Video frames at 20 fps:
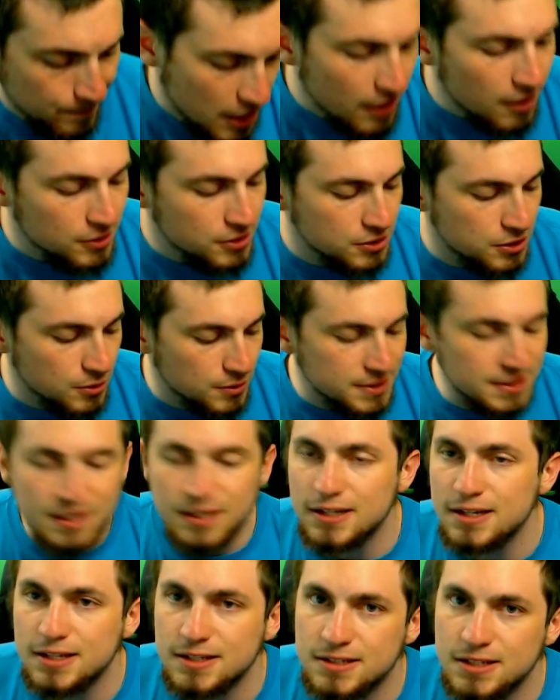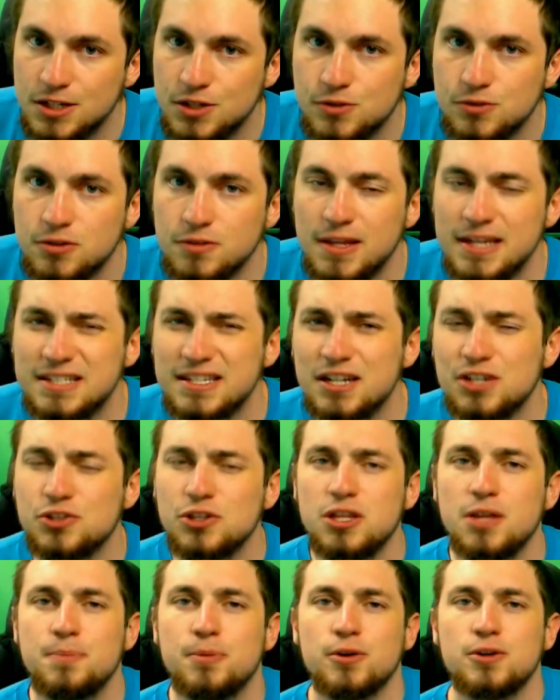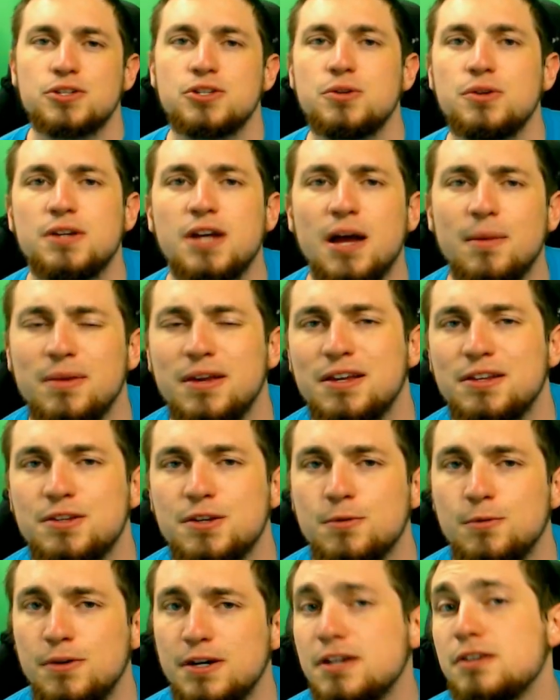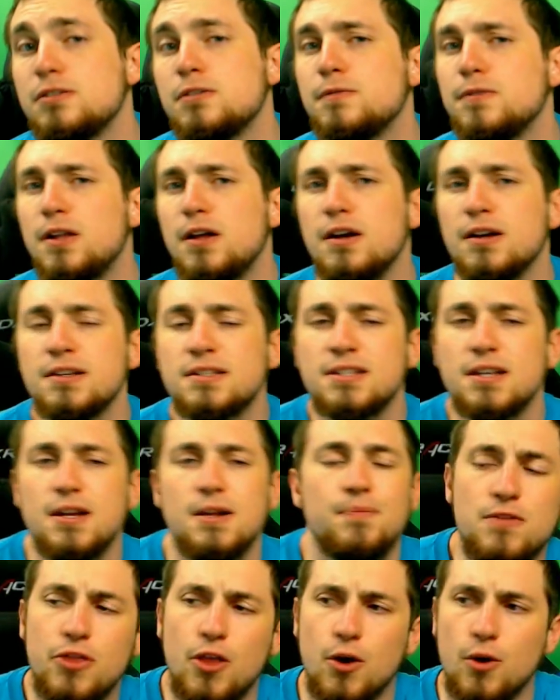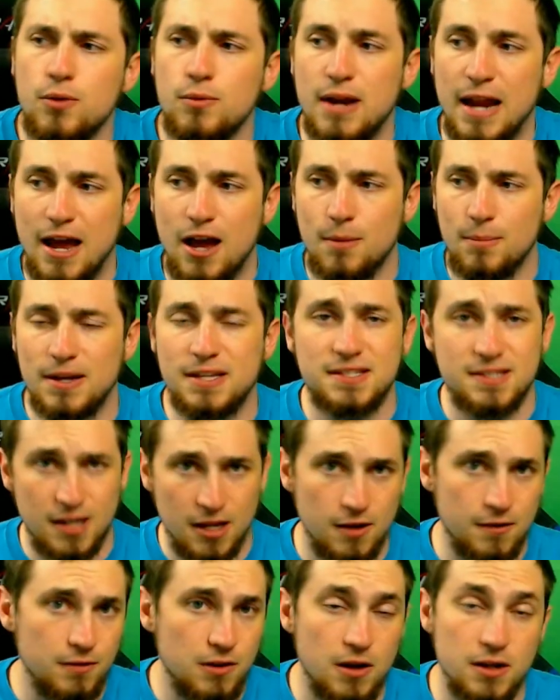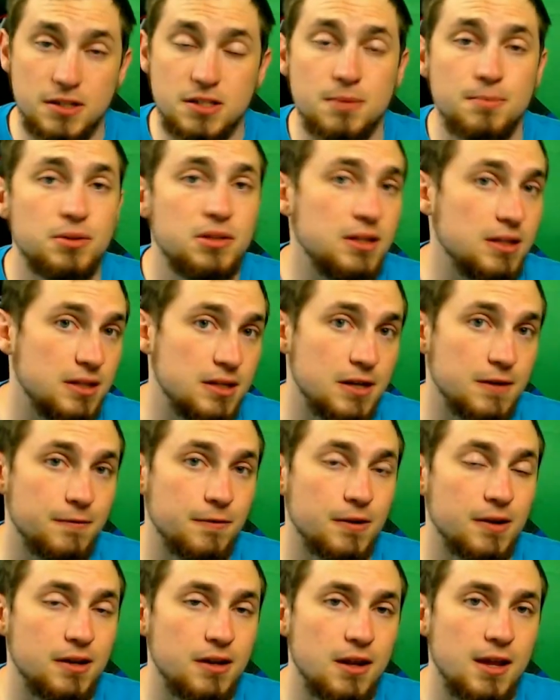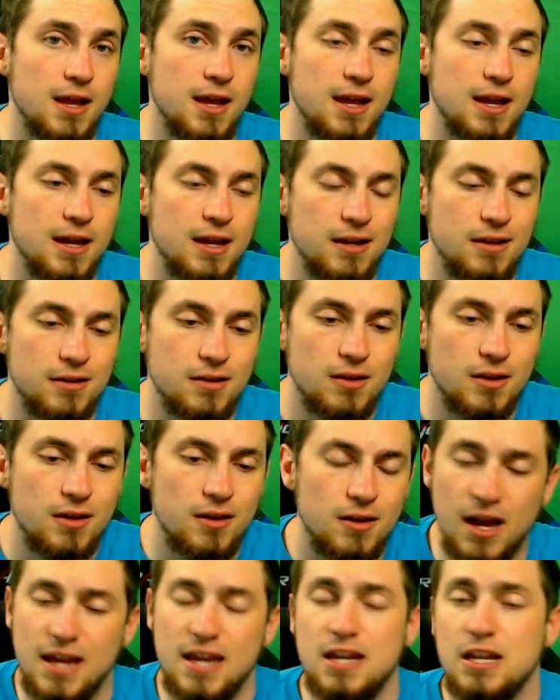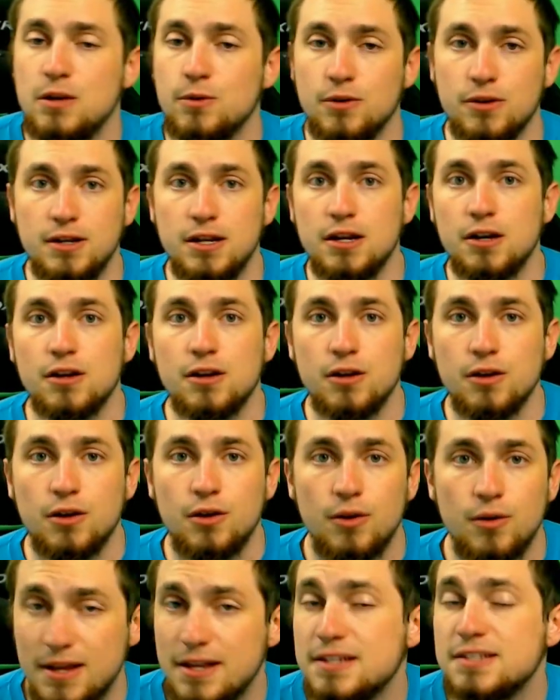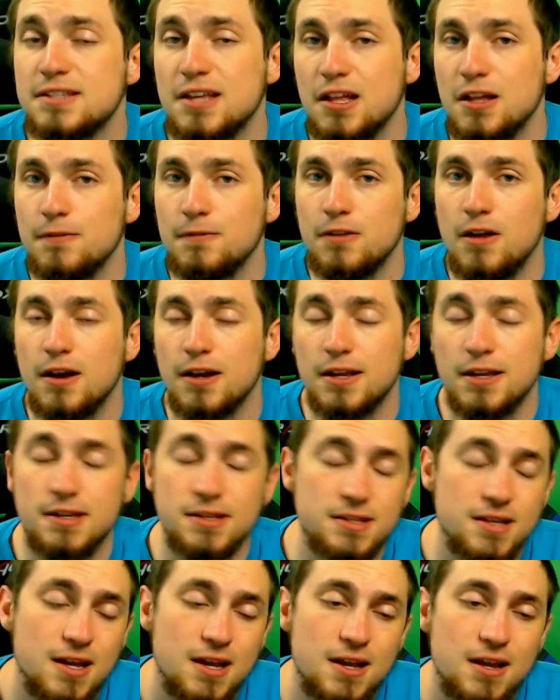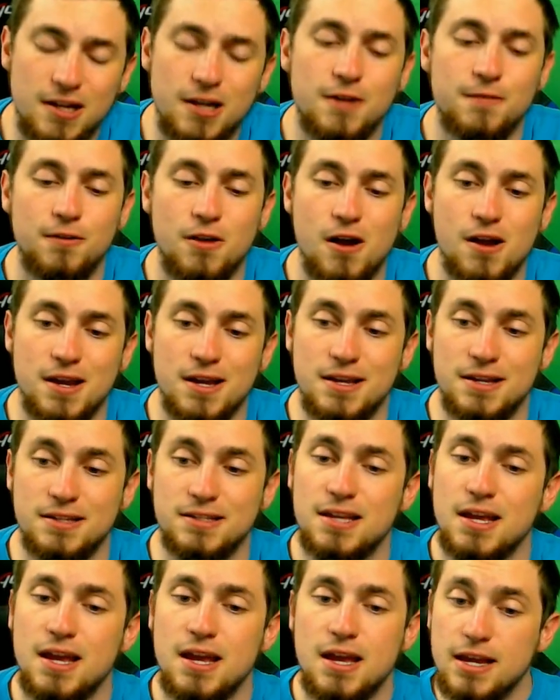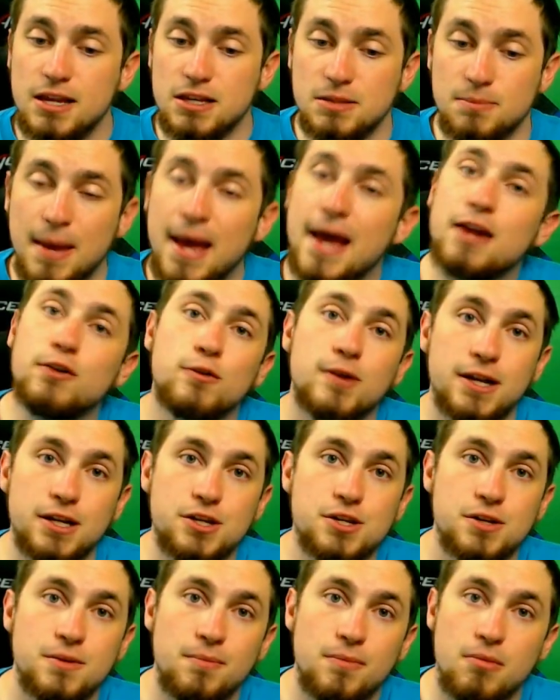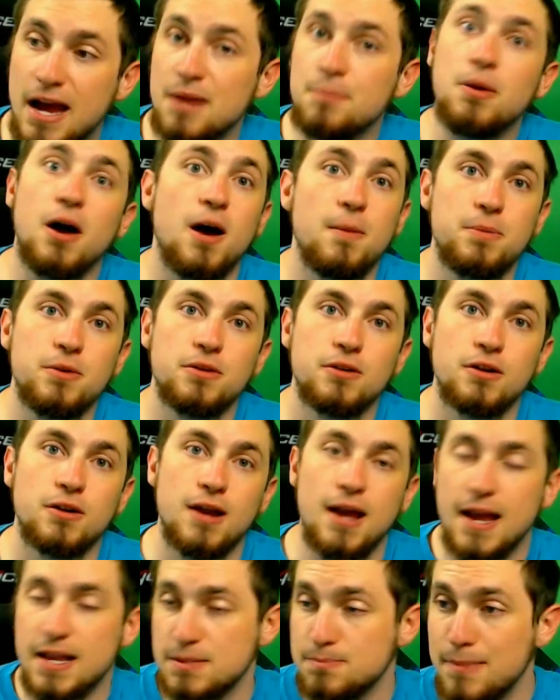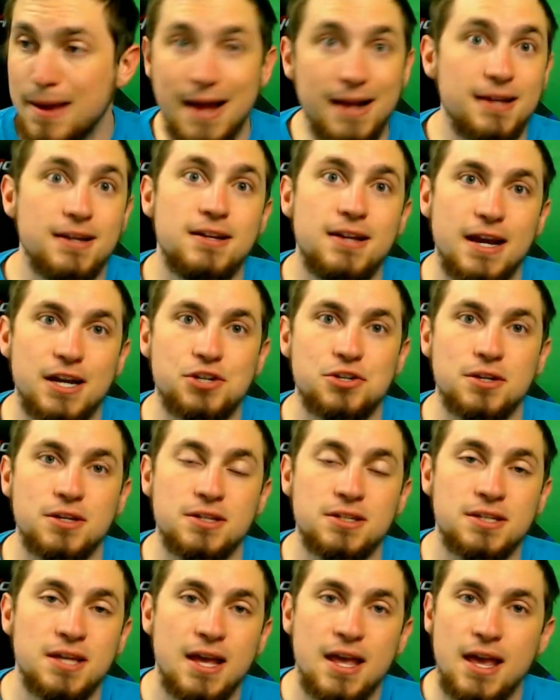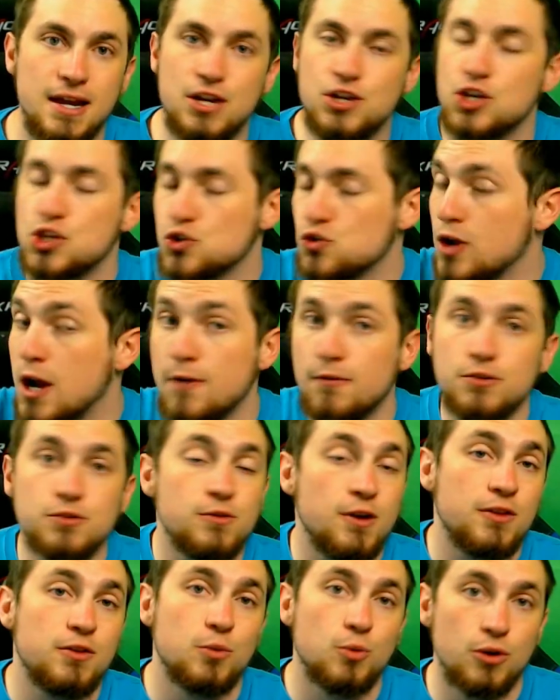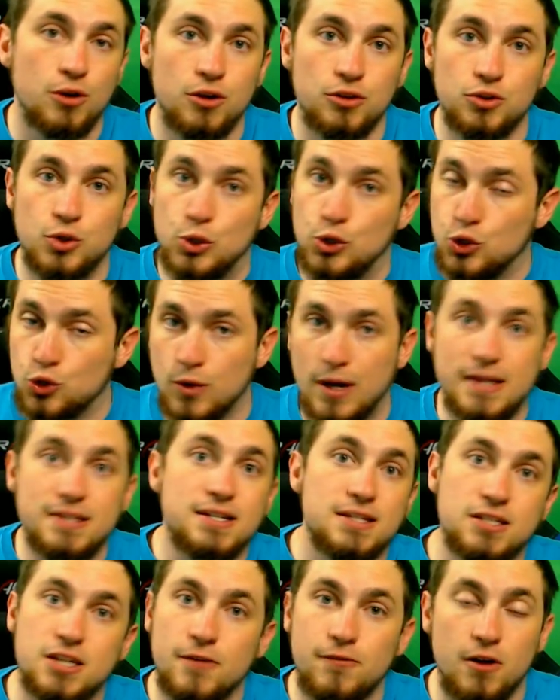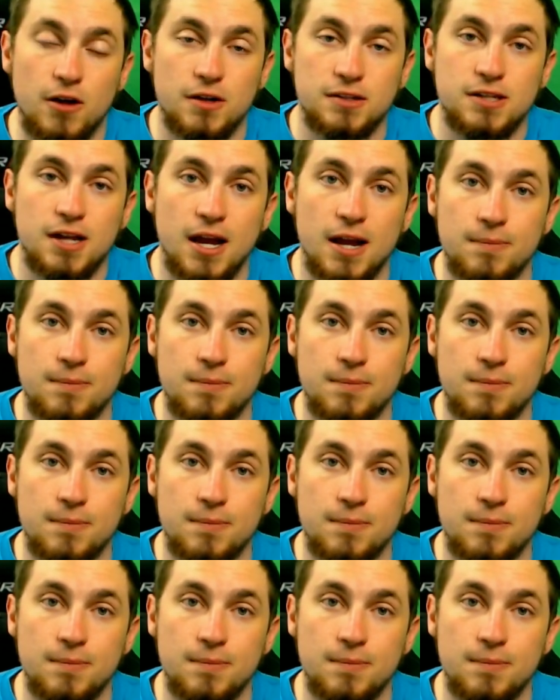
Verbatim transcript: shout outs to Syndicate Central. That's actually the person who got me into wanting to do vlogs, even though now my style of vlog is completely different and not anywhere near what his style of vlog is. His style of vlog is he is mad rich, mad popular, has mad connections, and he just travels around the world doing crazy stuff all the